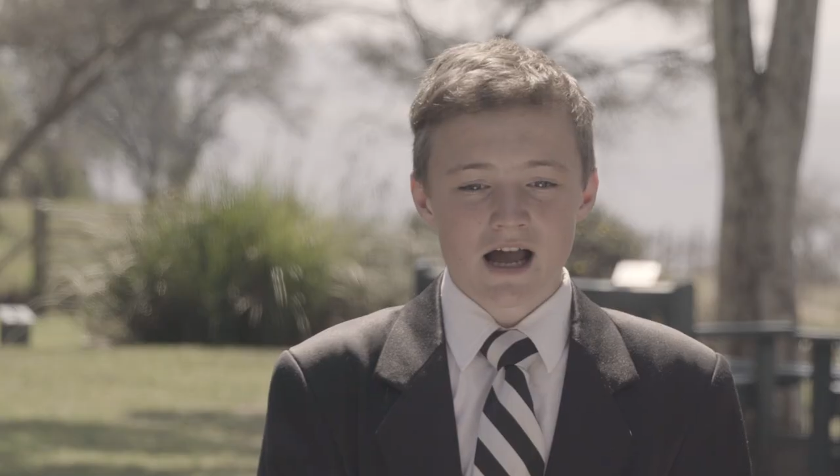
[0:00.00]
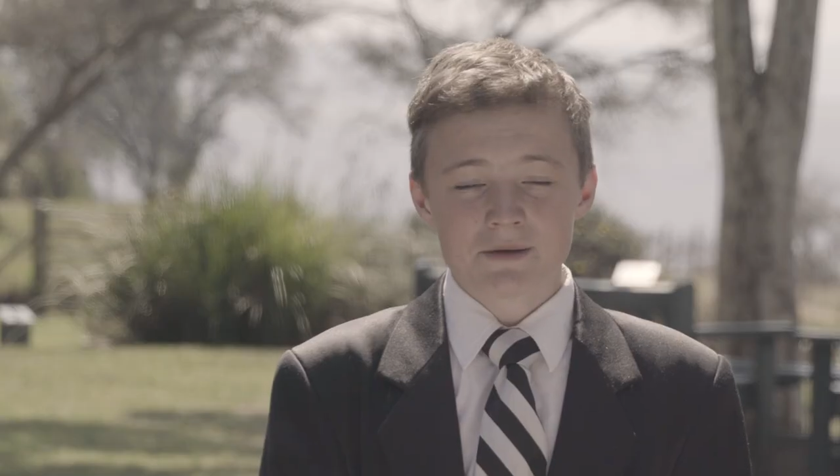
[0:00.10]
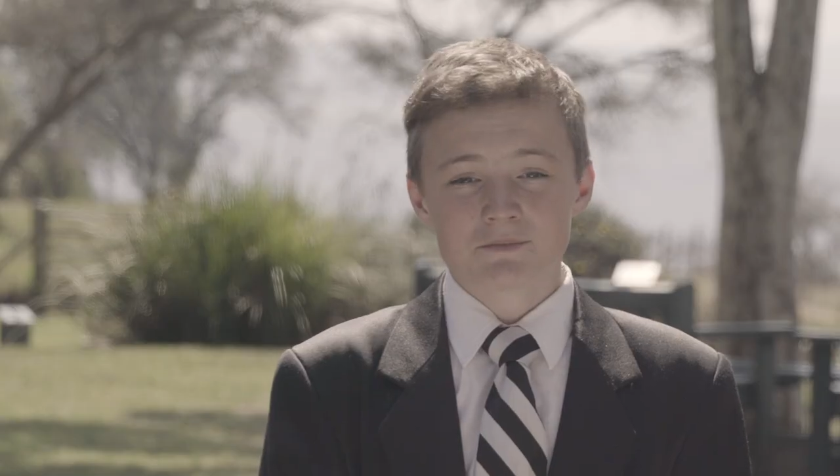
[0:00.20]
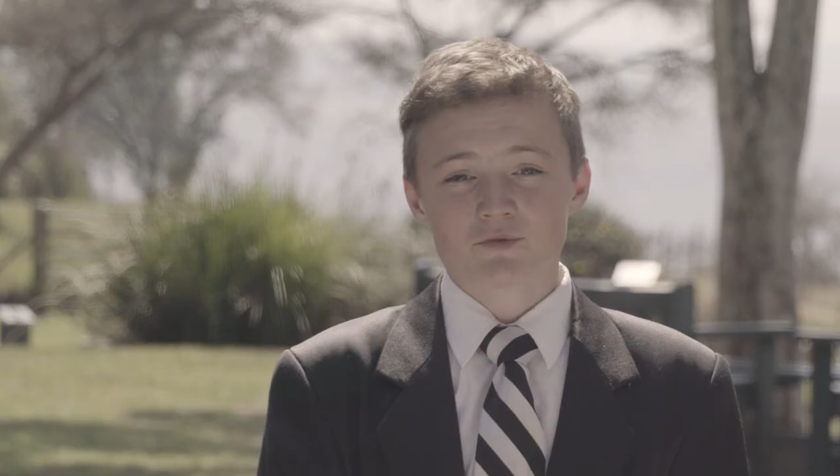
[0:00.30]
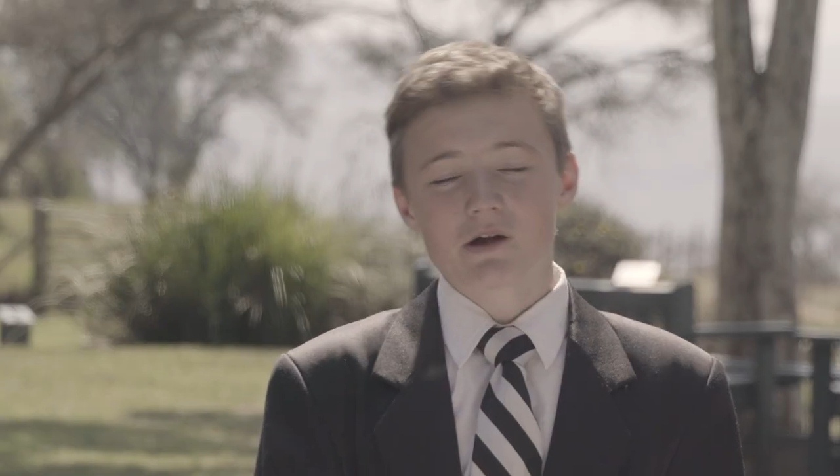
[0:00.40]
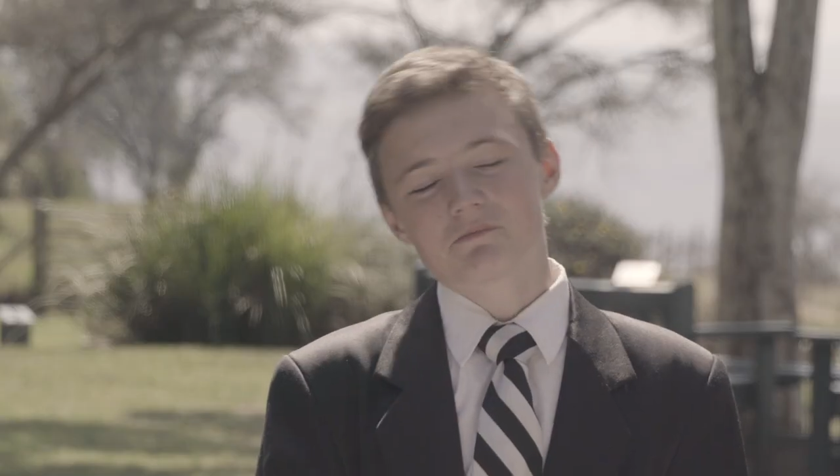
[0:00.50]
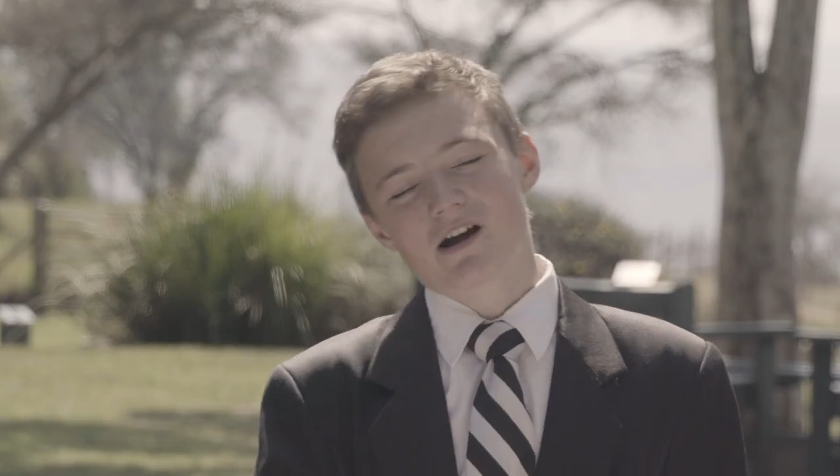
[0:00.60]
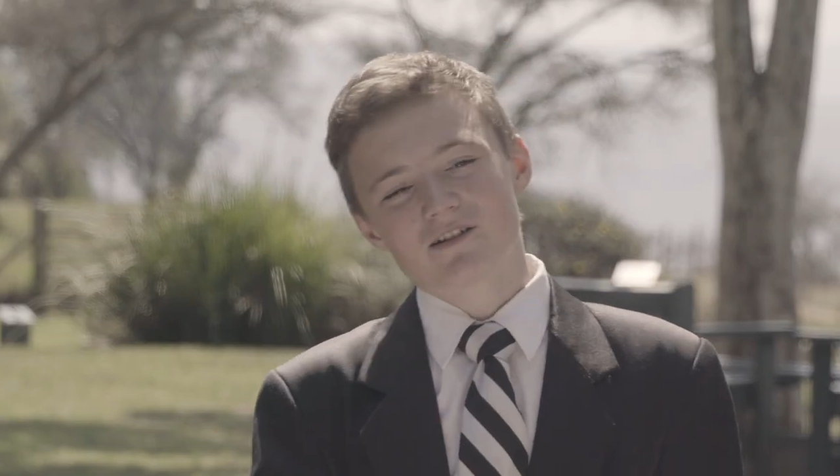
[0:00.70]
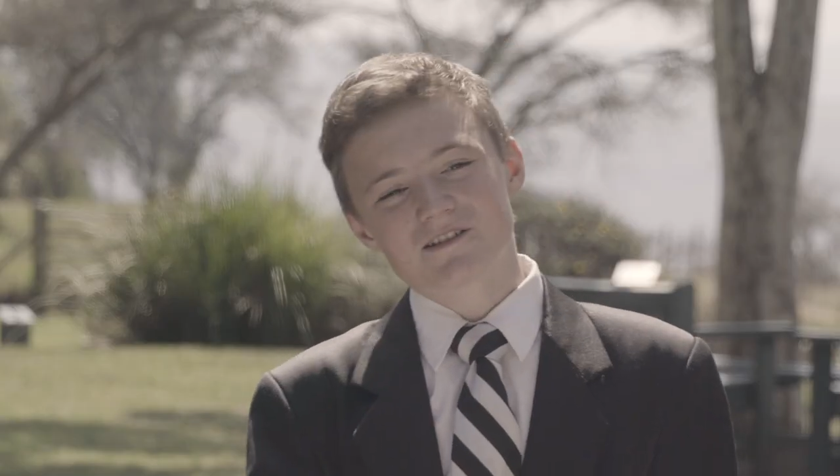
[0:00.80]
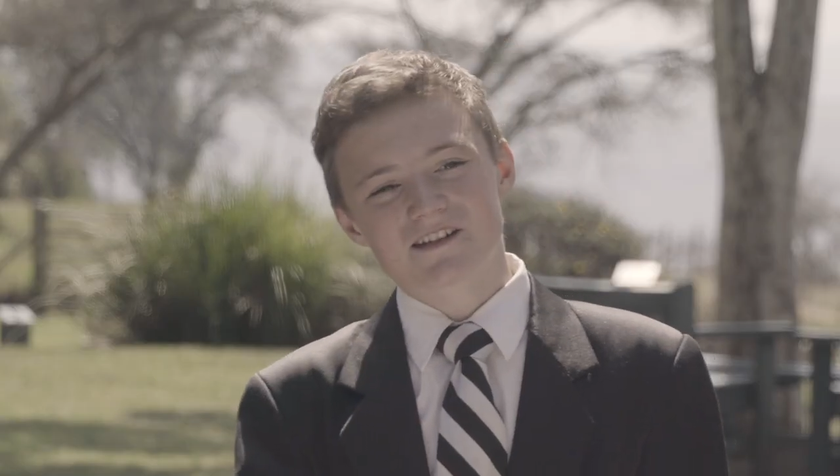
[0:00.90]
I'm quite
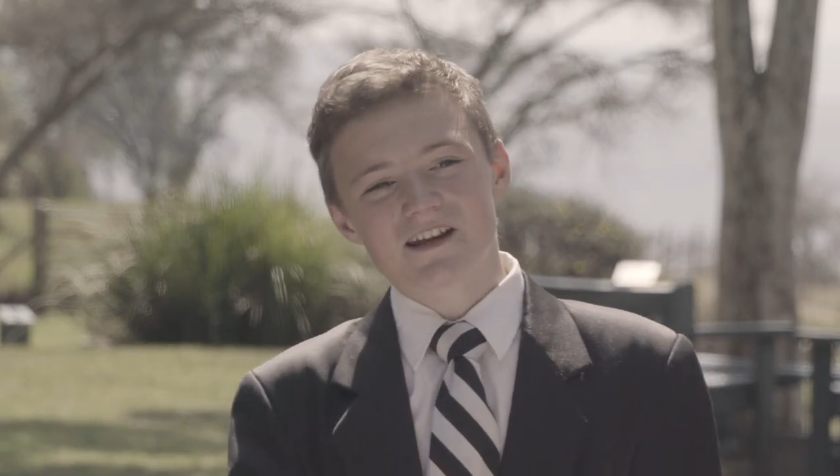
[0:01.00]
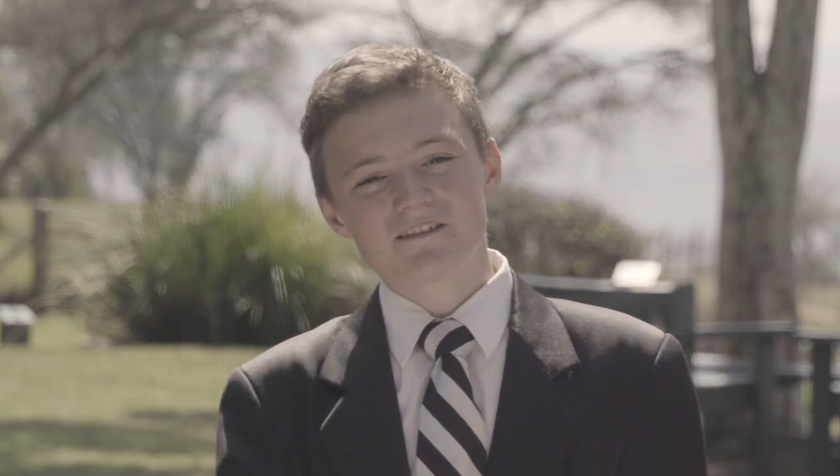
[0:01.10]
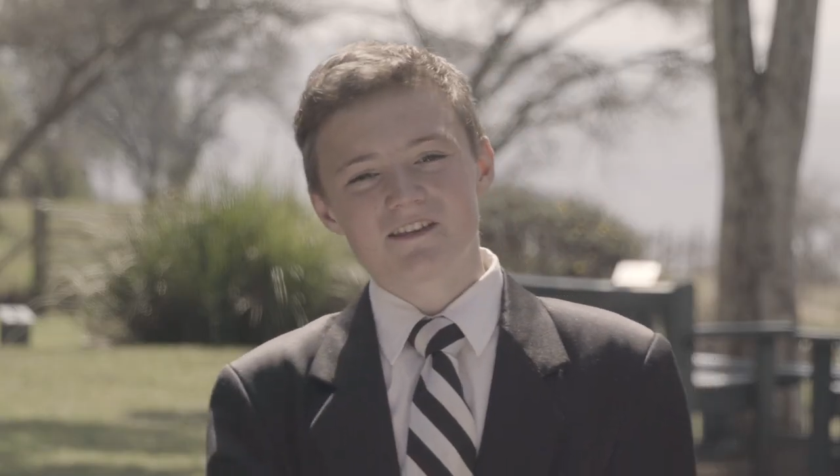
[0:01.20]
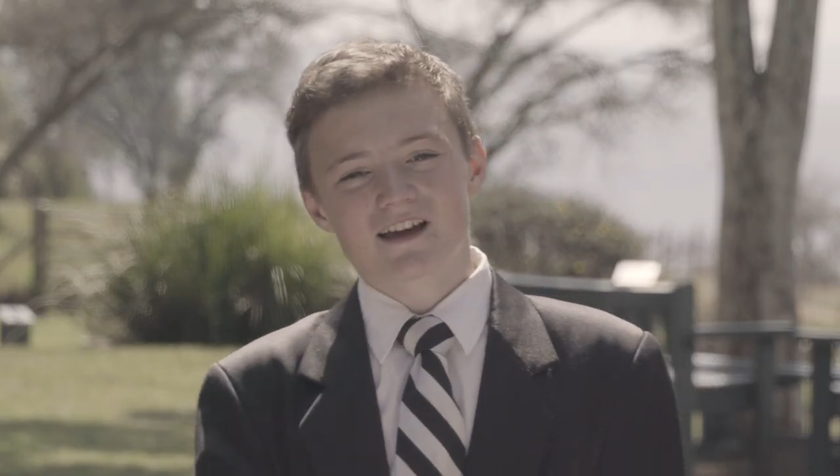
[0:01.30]
proud to say